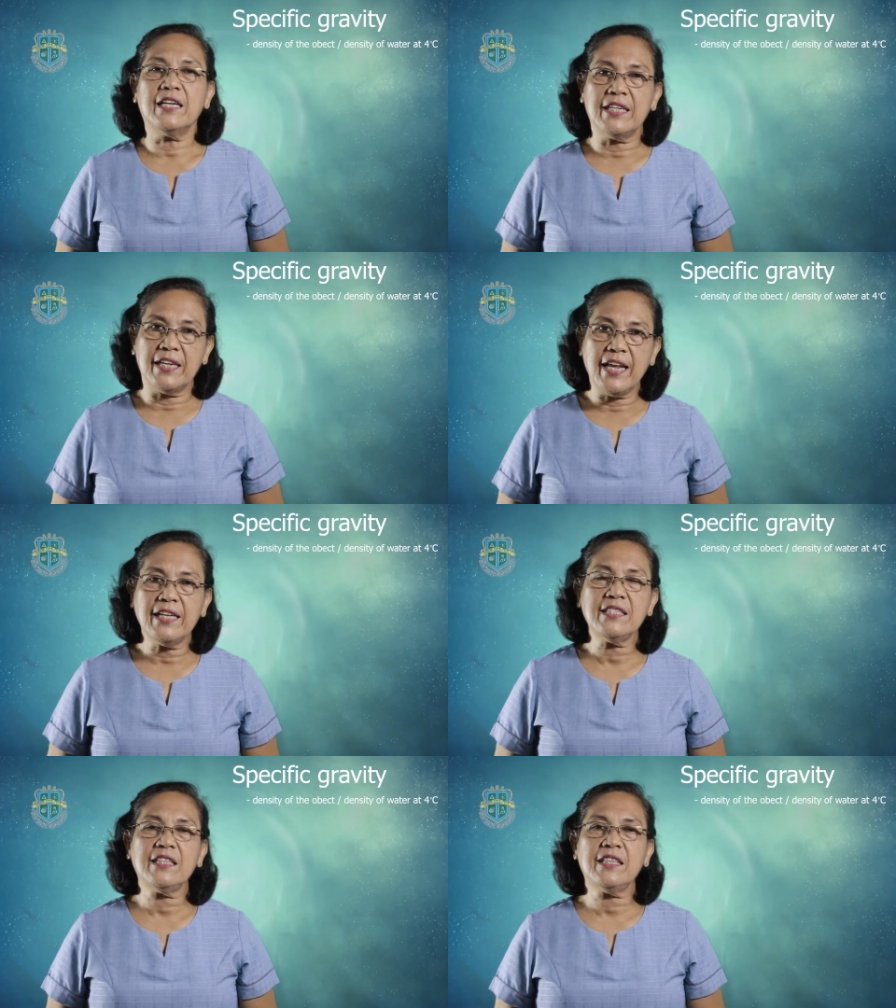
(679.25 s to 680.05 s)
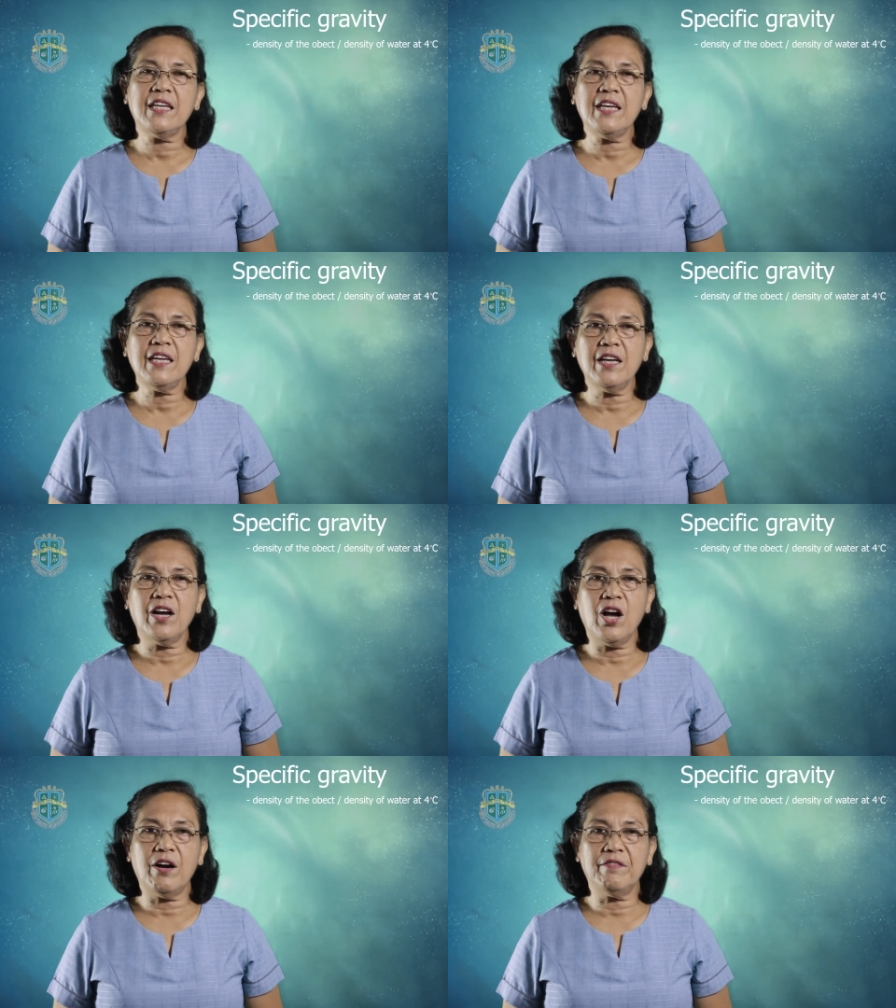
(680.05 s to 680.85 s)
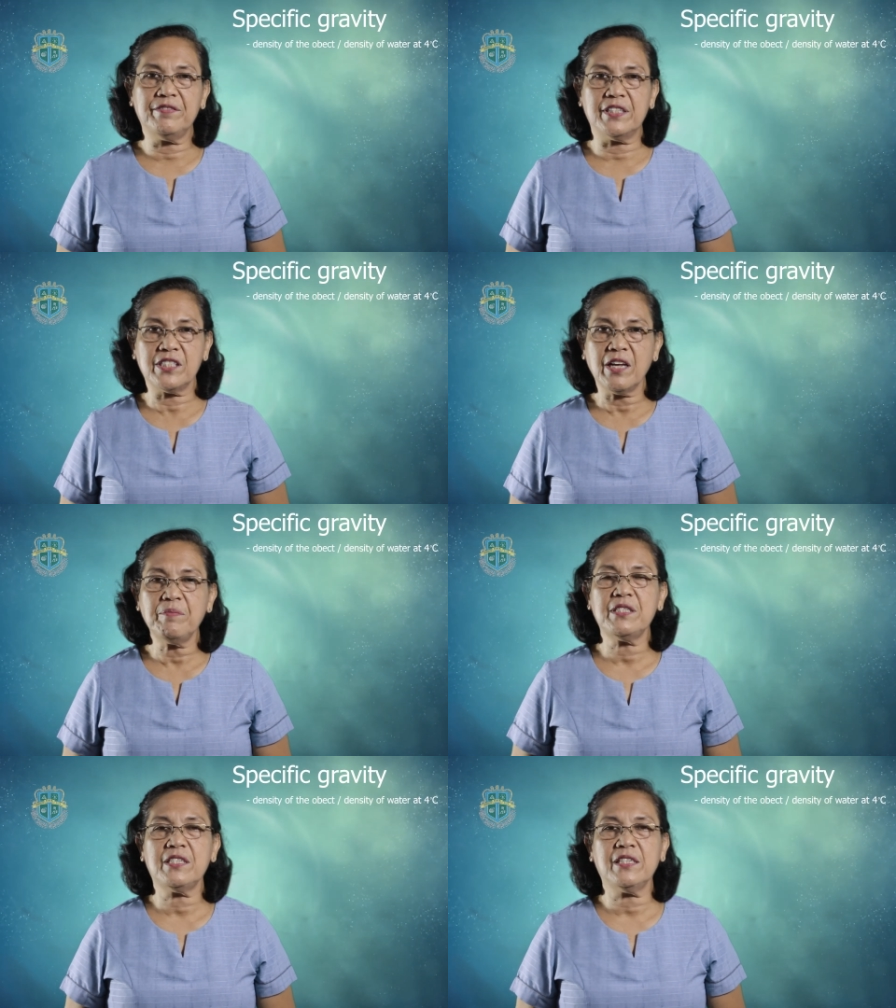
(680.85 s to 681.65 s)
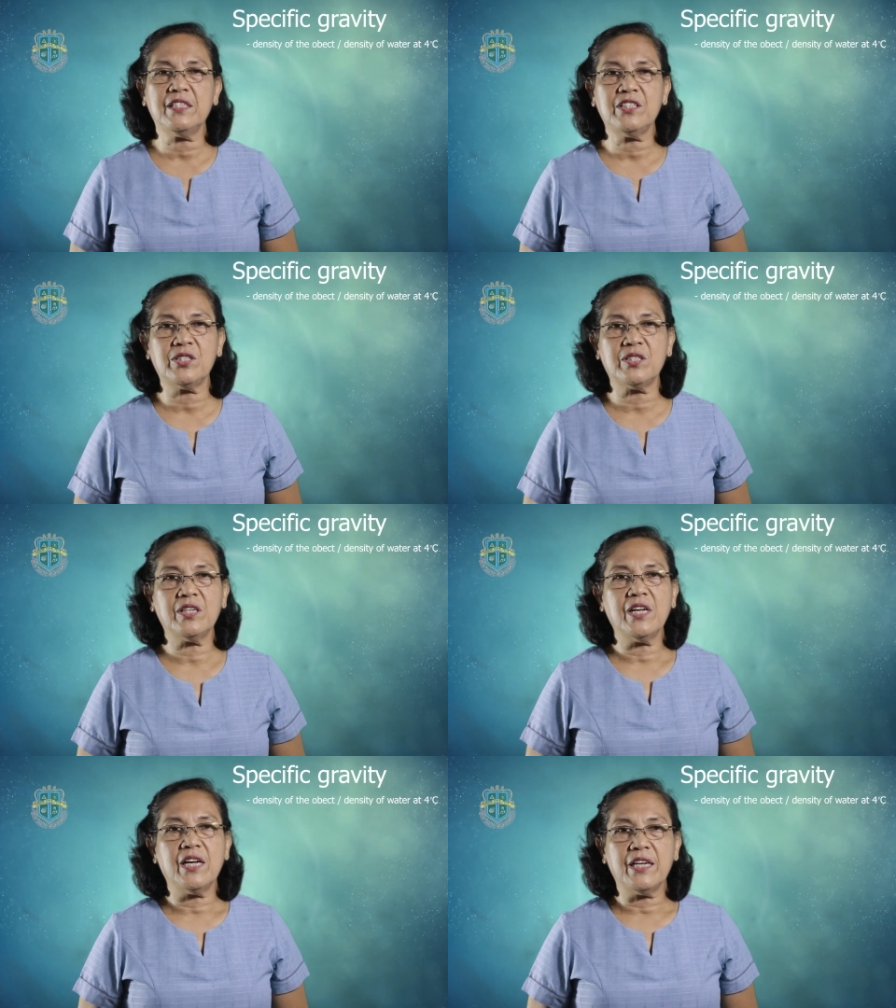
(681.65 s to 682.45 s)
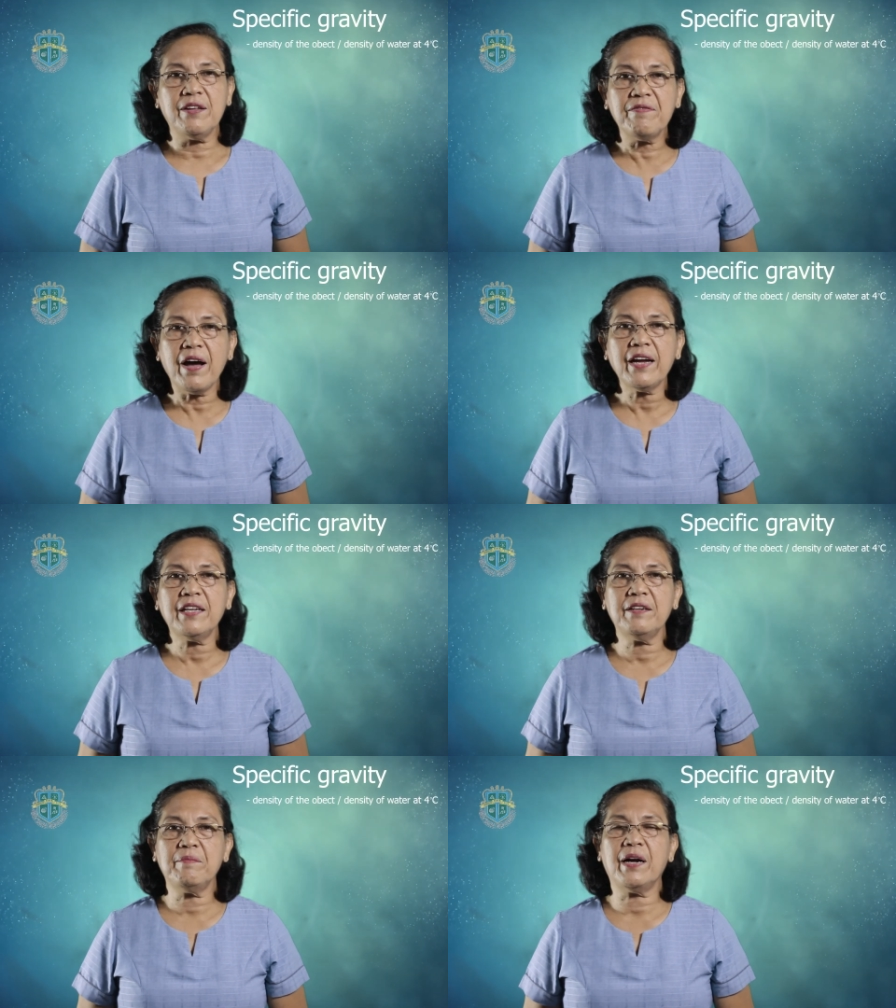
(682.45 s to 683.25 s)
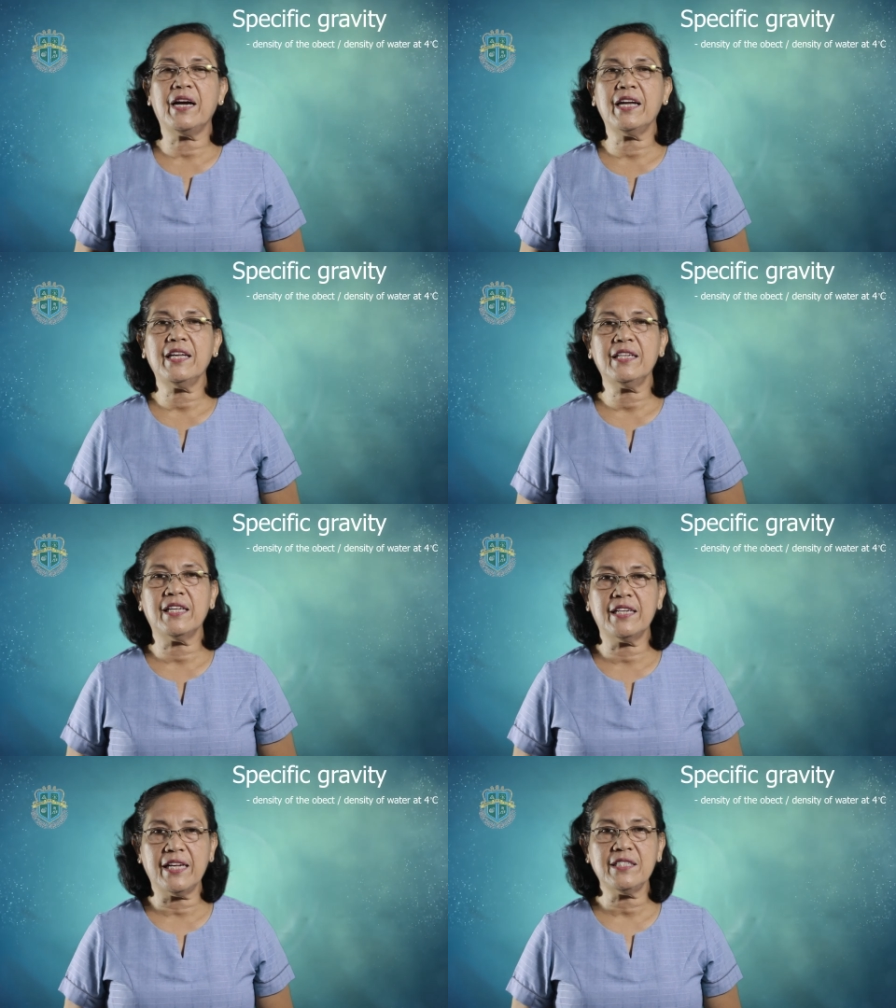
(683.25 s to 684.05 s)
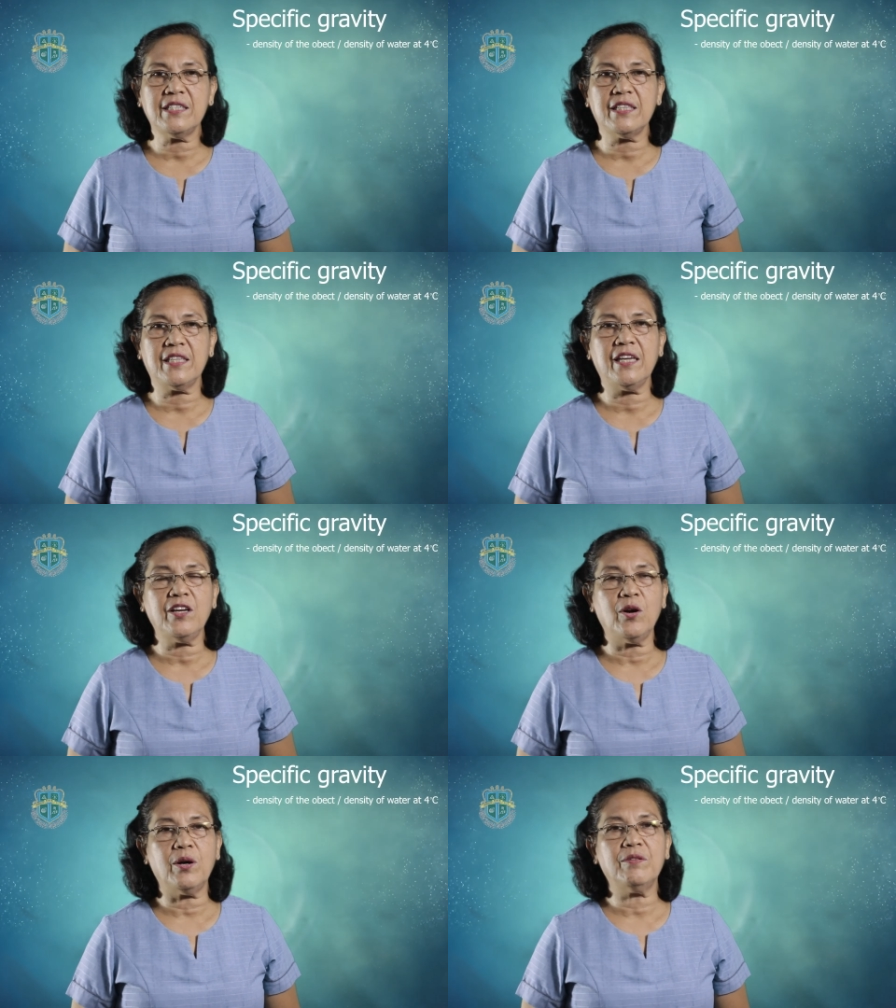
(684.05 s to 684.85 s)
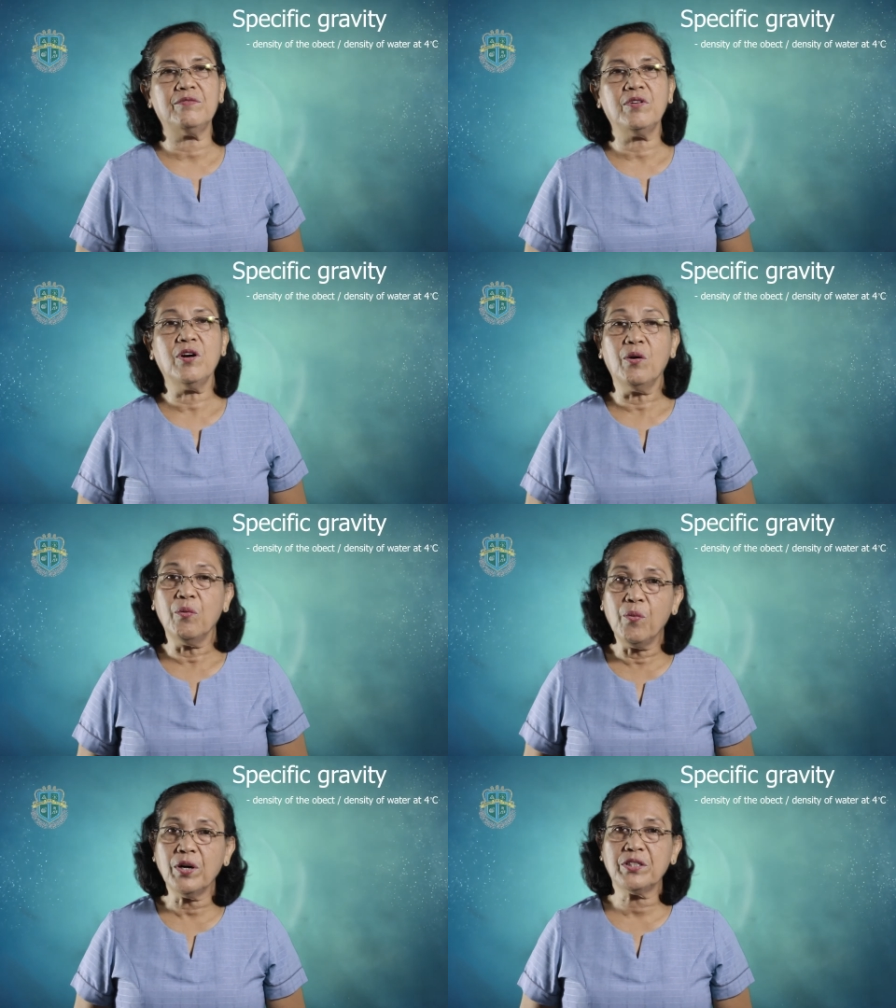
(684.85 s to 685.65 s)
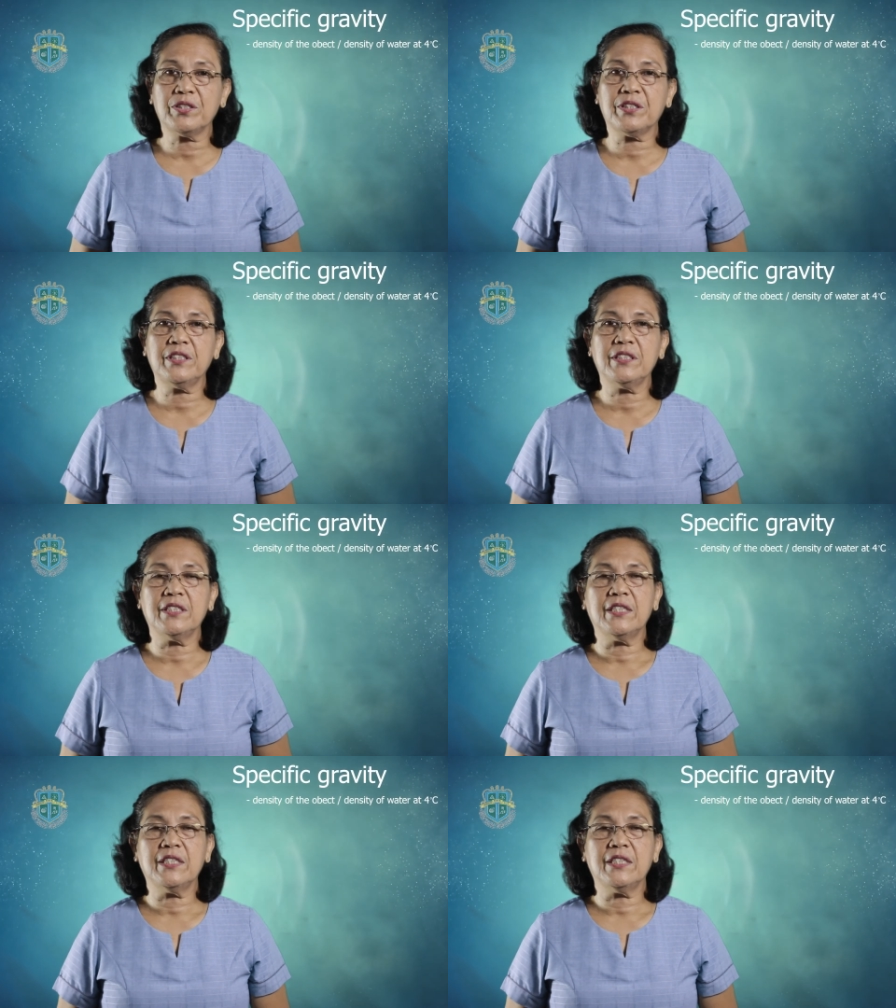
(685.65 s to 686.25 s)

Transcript: the density of the substance divided by the density of water